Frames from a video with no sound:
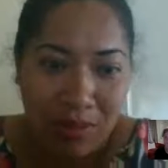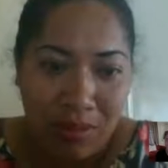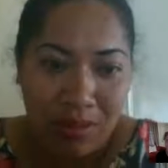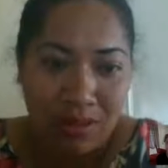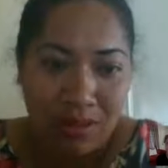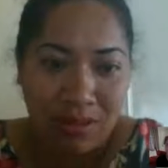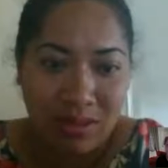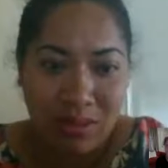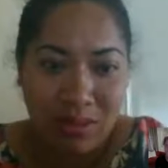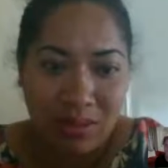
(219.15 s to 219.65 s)

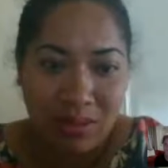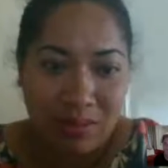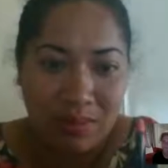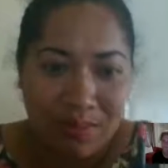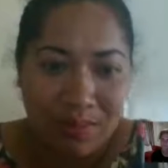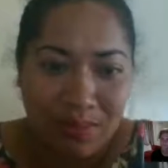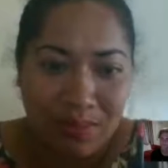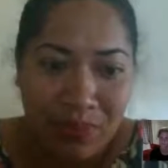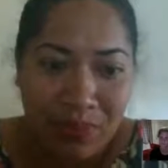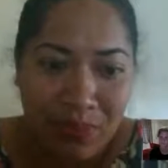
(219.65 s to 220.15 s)
So
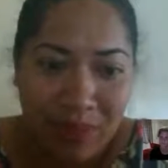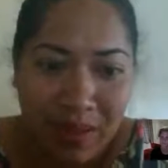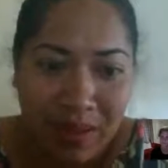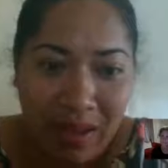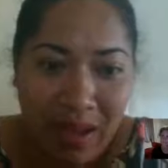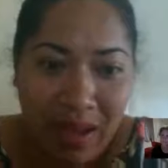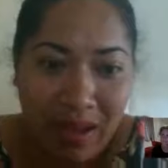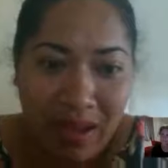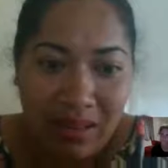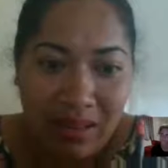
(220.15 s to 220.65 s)

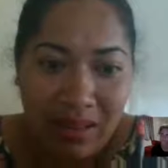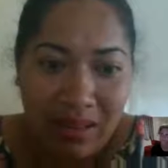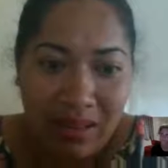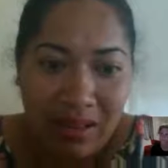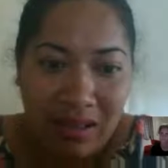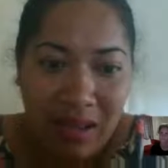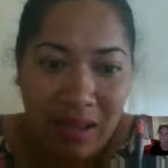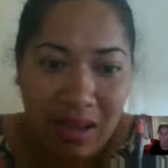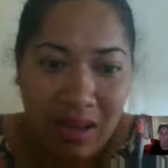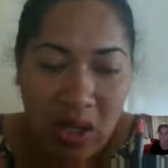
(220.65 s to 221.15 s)
I
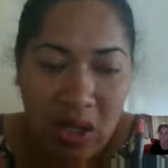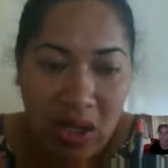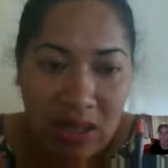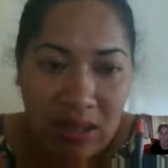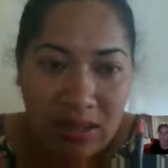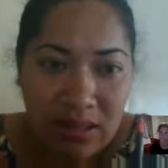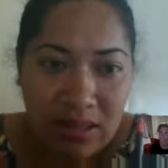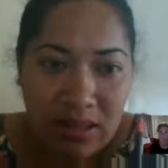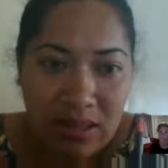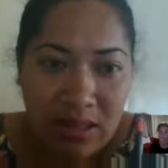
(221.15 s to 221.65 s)
think there
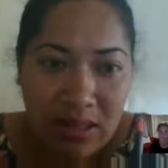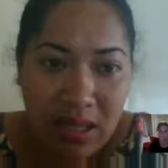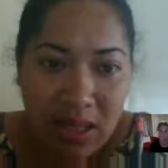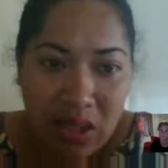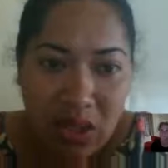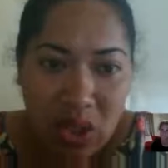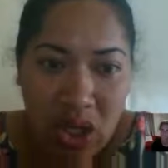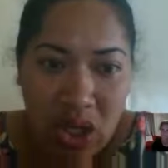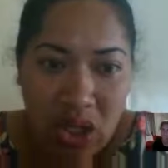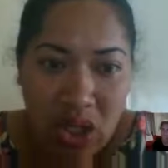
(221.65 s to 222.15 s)
is
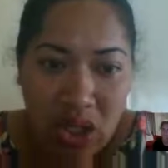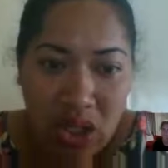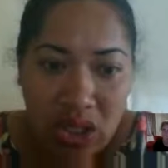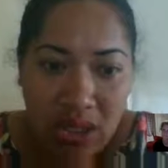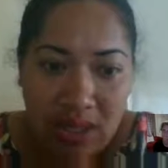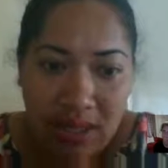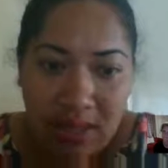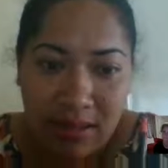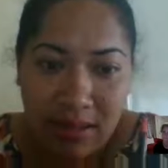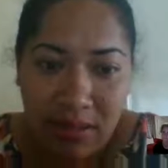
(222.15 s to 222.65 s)

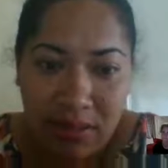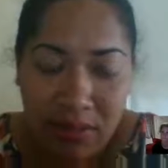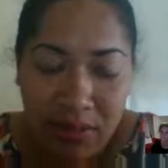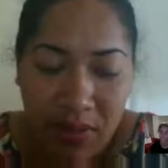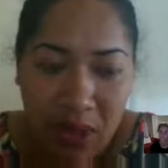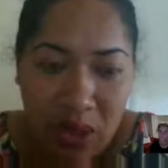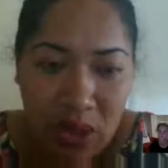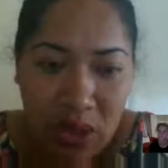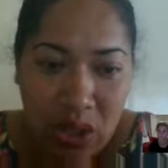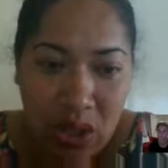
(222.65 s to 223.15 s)
changes in the
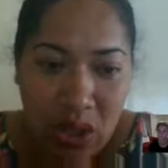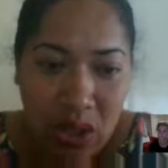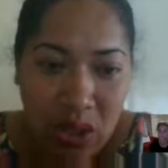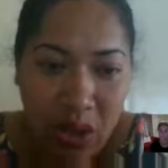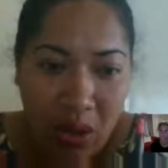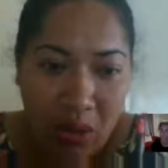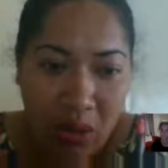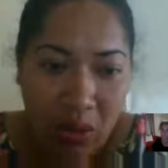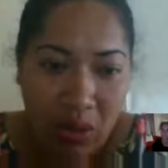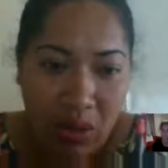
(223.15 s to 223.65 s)
fashion
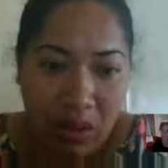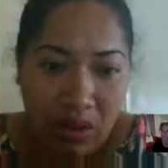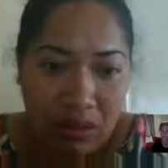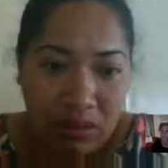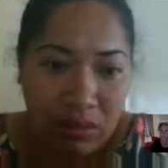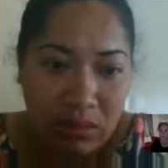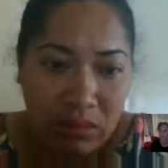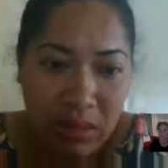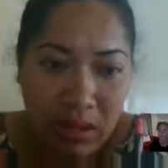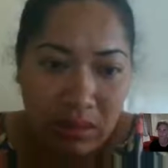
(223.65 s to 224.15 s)
according
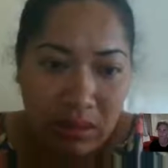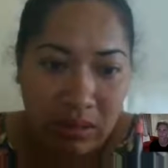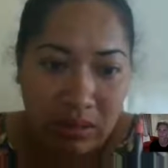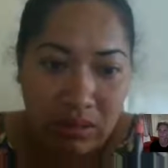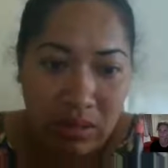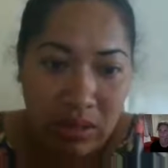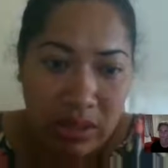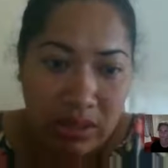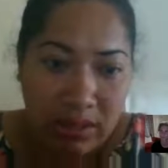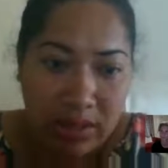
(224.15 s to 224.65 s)
to how they
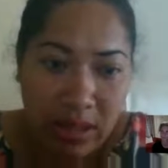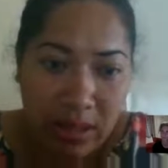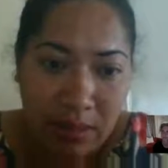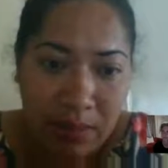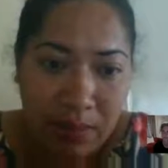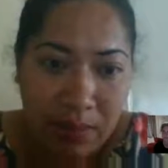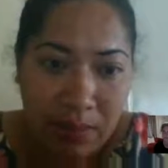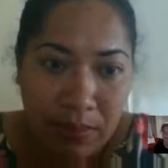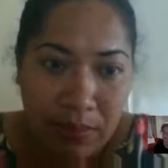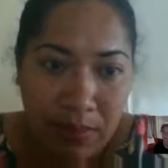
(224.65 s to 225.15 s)
dress up
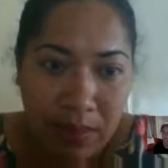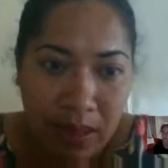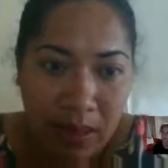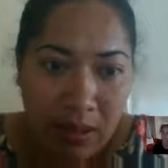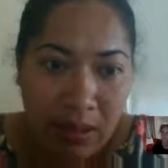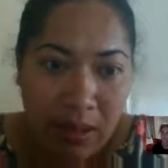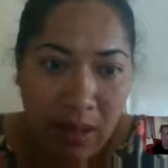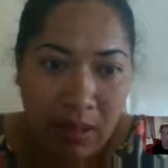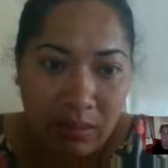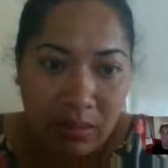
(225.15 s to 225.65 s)
and
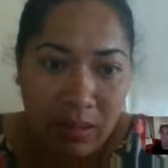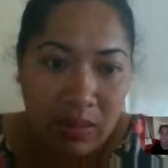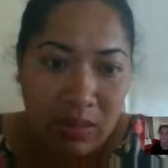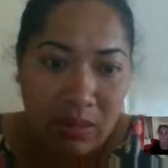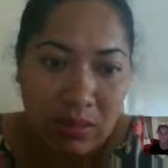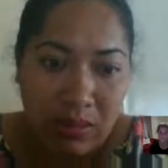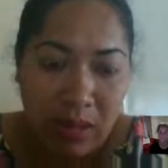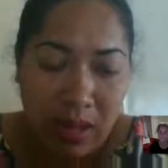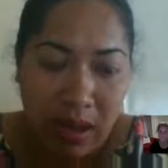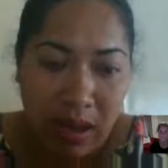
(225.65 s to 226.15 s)
how they do
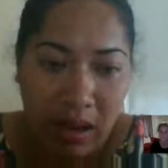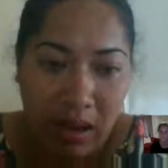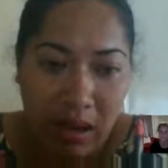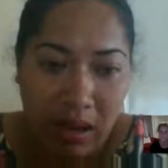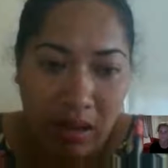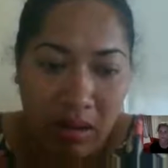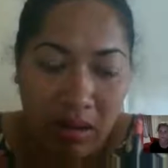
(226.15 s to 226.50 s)
their hair.